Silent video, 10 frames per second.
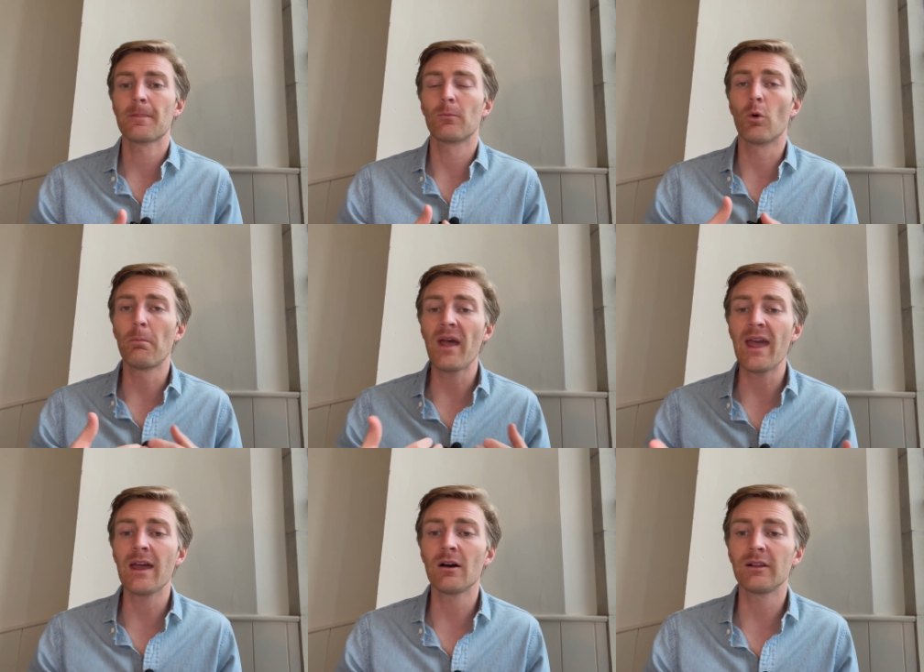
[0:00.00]
will
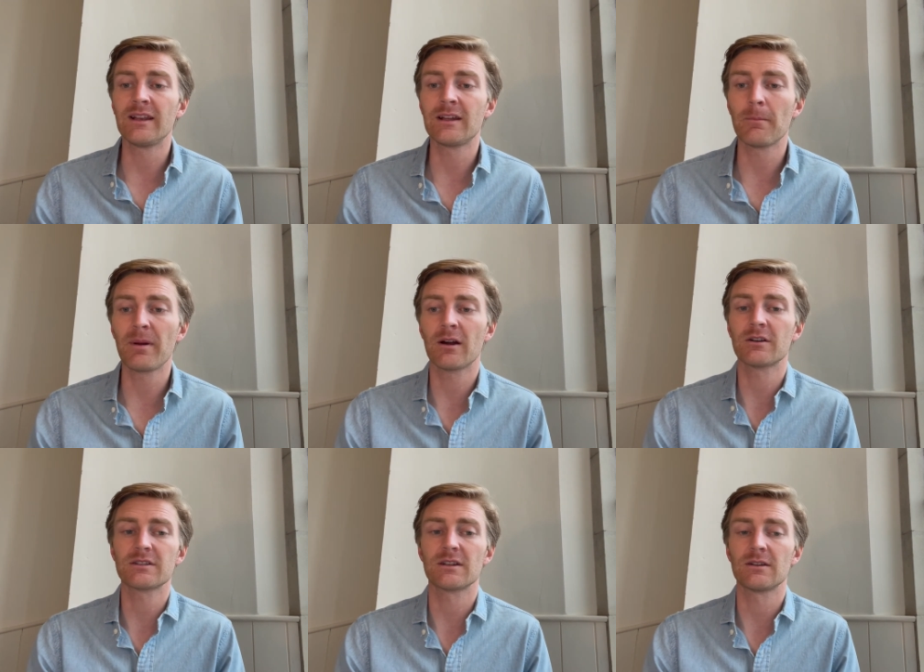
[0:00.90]
pale in
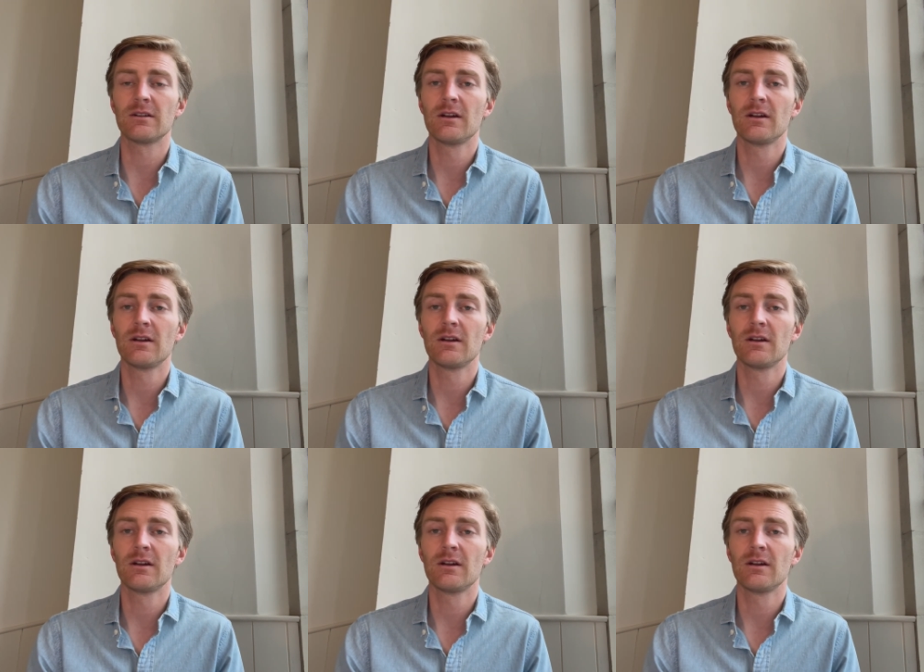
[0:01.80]
comparison